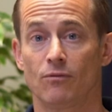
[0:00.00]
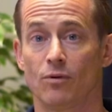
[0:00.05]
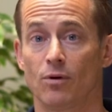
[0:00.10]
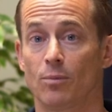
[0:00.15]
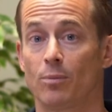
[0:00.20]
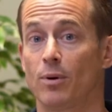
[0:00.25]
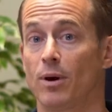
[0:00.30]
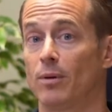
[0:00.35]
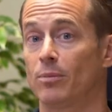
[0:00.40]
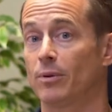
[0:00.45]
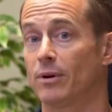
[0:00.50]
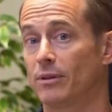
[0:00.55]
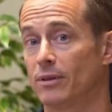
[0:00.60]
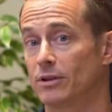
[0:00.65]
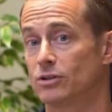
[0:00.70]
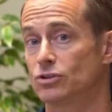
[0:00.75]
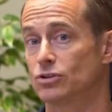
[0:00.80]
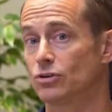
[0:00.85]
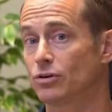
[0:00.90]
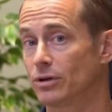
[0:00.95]
for a property
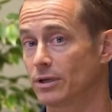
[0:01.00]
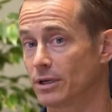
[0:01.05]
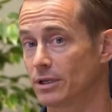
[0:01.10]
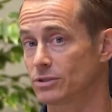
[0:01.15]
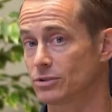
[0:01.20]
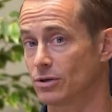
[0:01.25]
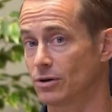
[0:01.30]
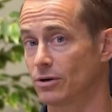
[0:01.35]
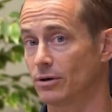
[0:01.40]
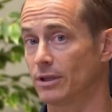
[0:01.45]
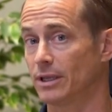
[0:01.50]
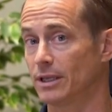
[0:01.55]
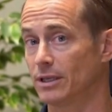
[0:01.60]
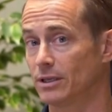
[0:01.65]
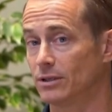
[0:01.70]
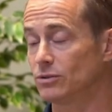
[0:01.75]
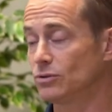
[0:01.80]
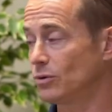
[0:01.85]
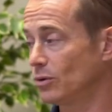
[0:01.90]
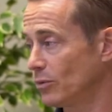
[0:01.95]
that you're going to turn
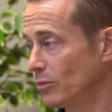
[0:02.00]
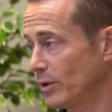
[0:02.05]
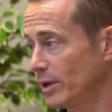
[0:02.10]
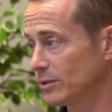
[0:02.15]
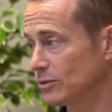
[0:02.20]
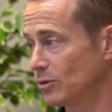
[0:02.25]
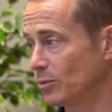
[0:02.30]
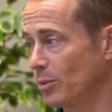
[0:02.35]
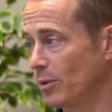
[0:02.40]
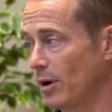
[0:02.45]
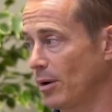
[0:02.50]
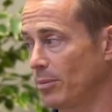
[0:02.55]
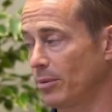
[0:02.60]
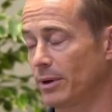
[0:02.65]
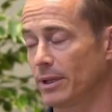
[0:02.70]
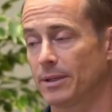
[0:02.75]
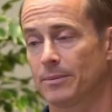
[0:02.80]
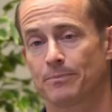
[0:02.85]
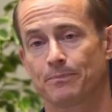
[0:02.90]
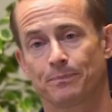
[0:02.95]
into a rental
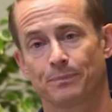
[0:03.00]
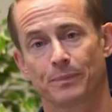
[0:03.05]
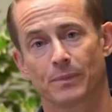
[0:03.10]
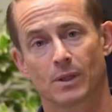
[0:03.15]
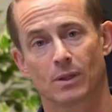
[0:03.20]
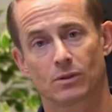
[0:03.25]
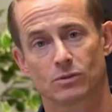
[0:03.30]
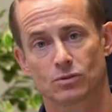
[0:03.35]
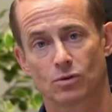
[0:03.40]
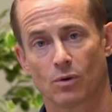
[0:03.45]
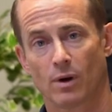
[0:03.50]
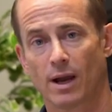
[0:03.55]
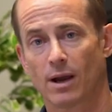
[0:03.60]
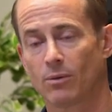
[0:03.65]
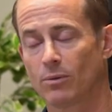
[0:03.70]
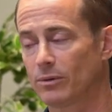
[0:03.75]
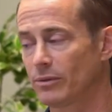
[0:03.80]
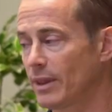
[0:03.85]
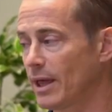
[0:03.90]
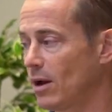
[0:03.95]
property. So how
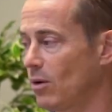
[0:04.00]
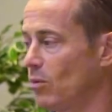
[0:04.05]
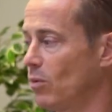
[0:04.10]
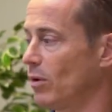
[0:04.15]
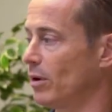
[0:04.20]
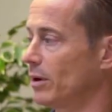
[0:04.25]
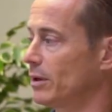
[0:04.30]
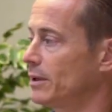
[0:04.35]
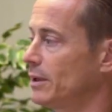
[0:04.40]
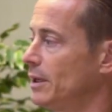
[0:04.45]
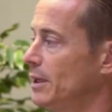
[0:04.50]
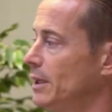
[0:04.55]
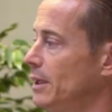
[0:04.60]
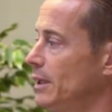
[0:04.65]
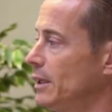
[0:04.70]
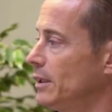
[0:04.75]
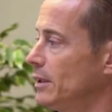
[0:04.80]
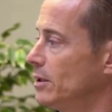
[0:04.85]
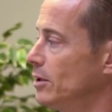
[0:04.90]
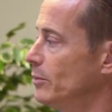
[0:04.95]
would that work?
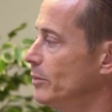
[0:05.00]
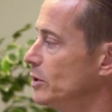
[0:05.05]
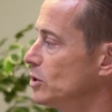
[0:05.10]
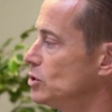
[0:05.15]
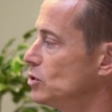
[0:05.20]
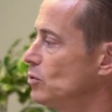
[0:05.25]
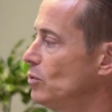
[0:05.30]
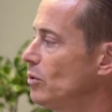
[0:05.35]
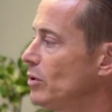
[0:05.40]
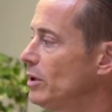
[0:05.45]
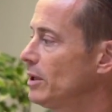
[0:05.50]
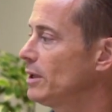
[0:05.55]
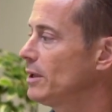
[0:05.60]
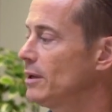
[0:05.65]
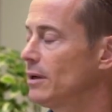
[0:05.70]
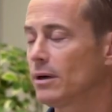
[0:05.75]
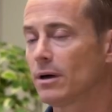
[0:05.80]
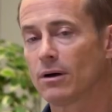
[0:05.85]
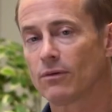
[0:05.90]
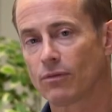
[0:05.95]
The majority
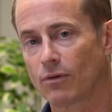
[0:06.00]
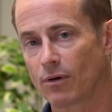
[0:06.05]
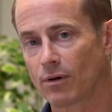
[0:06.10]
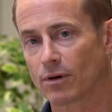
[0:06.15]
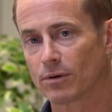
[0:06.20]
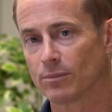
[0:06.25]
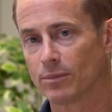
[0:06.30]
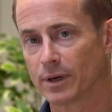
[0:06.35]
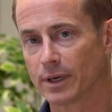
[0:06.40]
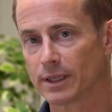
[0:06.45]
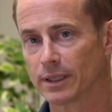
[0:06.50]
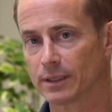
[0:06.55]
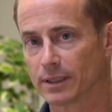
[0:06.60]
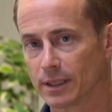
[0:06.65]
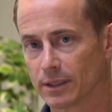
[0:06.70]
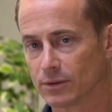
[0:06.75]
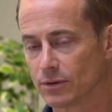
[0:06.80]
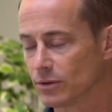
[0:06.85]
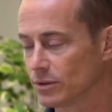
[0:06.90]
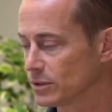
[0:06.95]
of hard money
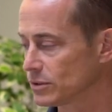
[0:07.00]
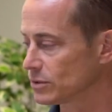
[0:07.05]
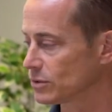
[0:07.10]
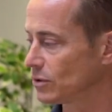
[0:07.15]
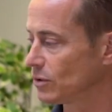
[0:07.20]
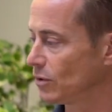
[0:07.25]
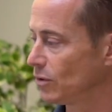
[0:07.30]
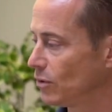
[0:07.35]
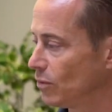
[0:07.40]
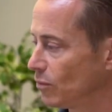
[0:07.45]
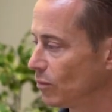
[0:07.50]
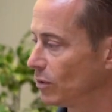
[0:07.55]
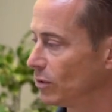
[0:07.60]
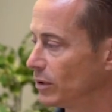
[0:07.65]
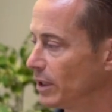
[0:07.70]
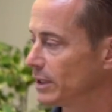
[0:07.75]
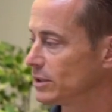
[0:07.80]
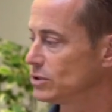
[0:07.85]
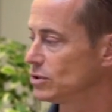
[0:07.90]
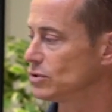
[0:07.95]
lenders will
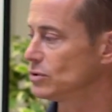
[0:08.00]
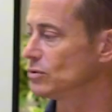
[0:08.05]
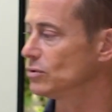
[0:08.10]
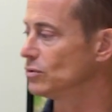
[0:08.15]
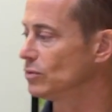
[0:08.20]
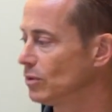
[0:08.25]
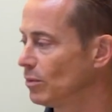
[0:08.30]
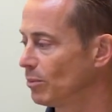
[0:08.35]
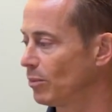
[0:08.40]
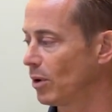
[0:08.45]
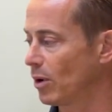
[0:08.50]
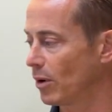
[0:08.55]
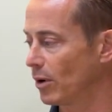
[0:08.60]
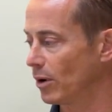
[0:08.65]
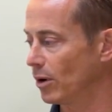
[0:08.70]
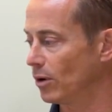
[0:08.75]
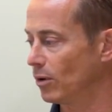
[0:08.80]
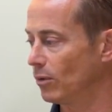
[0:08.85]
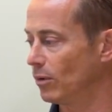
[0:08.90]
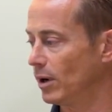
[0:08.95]
let you
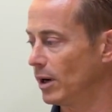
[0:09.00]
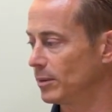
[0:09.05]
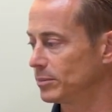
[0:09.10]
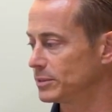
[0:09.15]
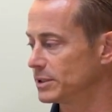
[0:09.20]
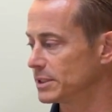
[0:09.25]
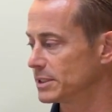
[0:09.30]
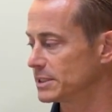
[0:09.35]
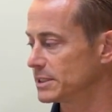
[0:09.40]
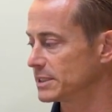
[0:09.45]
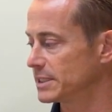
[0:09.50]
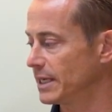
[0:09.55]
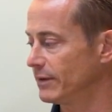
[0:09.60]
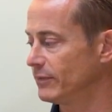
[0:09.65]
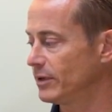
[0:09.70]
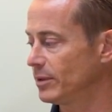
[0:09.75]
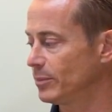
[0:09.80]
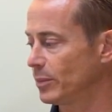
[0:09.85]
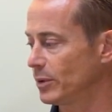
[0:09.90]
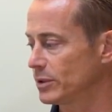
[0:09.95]
borrow up to
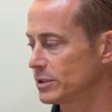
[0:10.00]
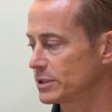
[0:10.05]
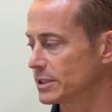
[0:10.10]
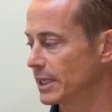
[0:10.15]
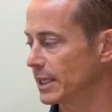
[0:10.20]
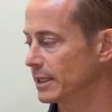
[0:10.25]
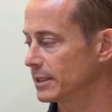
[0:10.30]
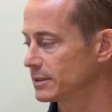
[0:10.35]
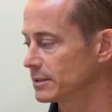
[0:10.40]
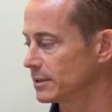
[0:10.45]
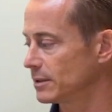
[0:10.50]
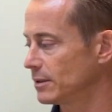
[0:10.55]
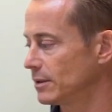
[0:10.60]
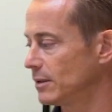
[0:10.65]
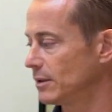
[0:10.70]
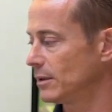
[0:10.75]
70%